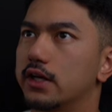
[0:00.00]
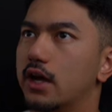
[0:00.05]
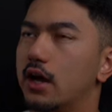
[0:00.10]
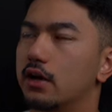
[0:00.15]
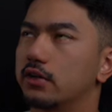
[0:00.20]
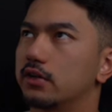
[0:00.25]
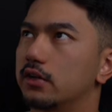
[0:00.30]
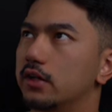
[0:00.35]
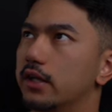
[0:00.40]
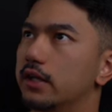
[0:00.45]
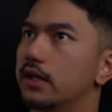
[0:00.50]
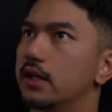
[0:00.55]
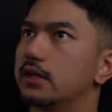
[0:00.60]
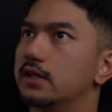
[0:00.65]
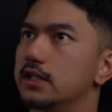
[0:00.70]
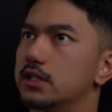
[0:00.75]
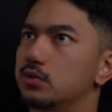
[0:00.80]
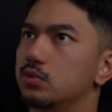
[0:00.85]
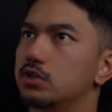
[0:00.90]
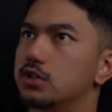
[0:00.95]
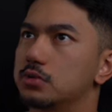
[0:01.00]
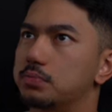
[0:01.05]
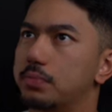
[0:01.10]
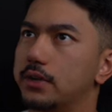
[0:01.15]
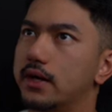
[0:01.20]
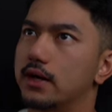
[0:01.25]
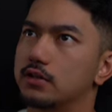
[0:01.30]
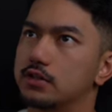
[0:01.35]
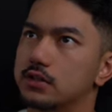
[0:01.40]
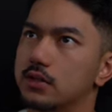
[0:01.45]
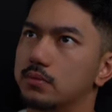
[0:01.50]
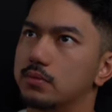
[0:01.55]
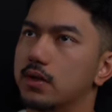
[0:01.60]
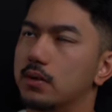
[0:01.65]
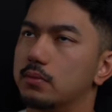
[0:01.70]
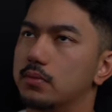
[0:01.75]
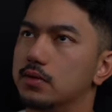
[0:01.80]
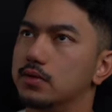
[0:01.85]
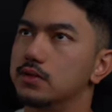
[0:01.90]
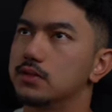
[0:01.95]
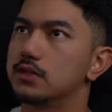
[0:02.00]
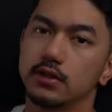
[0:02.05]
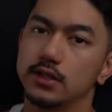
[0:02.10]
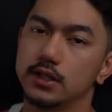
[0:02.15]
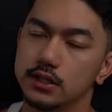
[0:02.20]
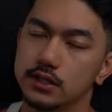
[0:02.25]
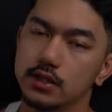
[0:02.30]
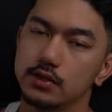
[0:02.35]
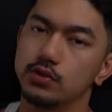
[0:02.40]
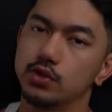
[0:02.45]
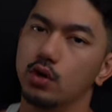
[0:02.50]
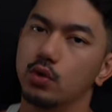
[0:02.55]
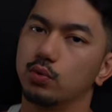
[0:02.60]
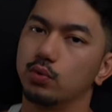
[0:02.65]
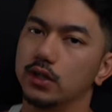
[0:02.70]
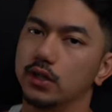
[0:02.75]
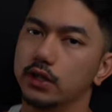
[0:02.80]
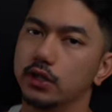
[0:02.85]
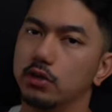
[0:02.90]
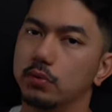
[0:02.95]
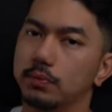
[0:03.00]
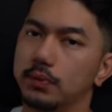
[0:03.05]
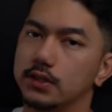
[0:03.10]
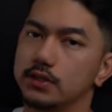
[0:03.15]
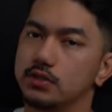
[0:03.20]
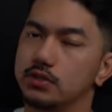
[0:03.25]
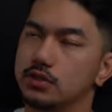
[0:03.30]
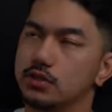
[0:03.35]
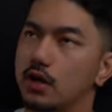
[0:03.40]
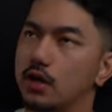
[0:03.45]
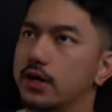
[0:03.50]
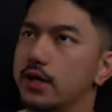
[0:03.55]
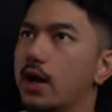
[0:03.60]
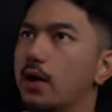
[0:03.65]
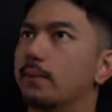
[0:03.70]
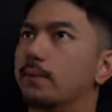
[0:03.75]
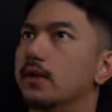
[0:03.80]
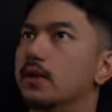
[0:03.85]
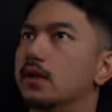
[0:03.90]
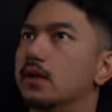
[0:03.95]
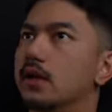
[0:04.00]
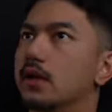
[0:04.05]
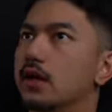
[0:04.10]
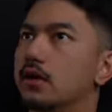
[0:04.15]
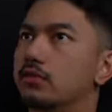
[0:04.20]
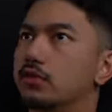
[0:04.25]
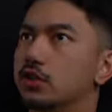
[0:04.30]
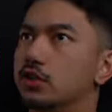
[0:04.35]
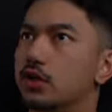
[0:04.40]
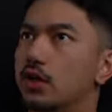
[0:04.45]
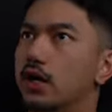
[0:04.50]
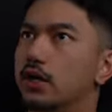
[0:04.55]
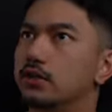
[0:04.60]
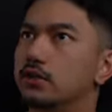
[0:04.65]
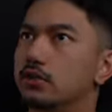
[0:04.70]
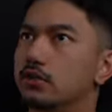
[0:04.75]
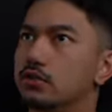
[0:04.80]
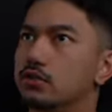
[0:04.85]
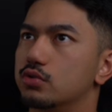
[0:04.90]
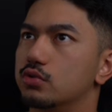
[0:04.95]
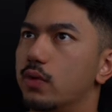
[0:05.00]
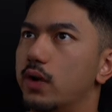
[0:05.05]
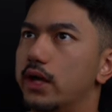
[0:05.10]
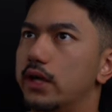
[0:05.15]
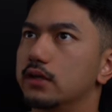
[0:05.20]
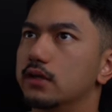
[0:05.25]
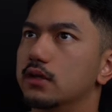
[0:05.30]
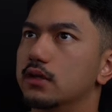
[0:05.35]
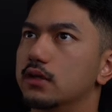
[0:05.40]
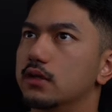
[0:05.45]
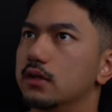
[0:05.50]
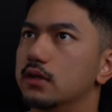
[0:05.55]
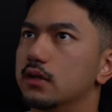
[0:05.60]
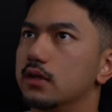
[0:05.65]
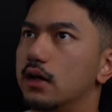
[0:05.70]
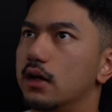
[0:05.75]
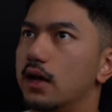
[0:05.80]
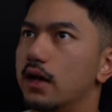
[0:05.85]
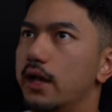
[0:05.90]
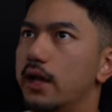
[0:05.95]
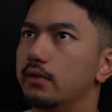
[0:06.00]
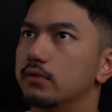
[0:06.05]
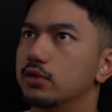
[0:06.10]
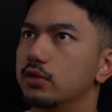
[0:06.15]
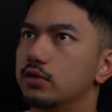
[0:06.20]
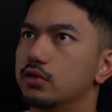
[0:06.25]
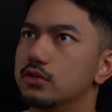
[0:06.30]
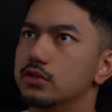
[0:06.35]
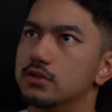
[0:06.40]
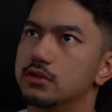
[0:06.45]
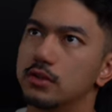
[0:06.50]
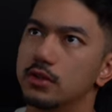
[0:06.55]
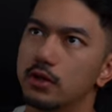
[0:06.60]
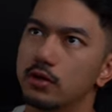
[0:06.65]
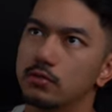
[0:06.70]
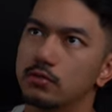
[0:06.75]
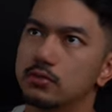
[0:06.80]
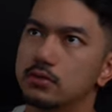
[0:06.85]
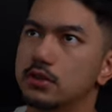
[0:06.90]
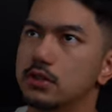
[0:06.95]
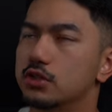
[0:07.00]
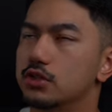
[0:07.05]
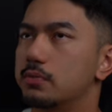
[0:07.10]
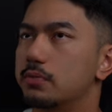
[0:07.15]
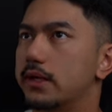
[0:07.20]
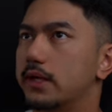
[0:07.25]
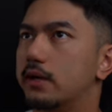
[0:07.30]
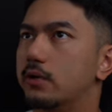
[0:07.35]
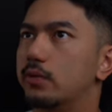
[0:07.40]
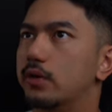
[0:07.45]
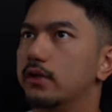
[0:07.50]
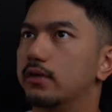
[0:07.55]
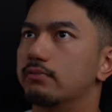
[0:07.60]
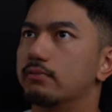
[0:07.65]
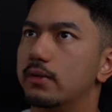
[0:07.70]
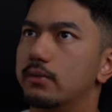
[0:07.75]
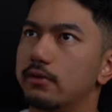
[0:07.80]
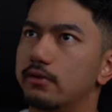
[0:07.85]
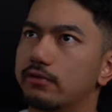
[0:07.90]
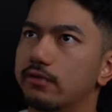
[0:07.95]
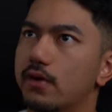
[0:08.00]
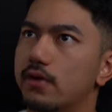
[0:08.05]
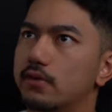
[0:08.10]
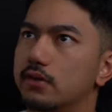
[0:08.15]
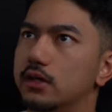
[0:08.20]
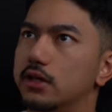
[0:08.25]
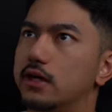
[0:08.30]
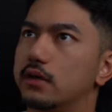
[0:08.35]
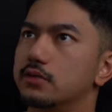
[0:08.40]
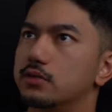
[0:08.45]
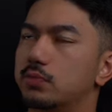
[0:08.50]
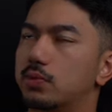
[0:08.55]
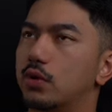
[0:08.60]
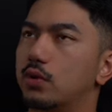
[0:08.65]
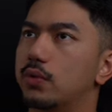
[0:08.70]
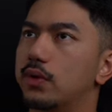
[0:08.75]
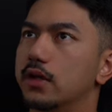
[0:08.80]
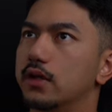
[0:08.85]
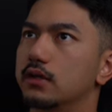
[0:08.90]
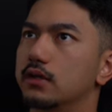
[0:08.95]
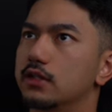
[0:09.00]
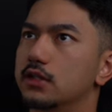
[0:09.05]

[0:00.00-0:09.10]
calculate, and this will spit out some numbers. This gives you a really good place to start. Now, if you're trying to lose weight, aim to lose, you know, just to begin with, maybe 500 grams per week.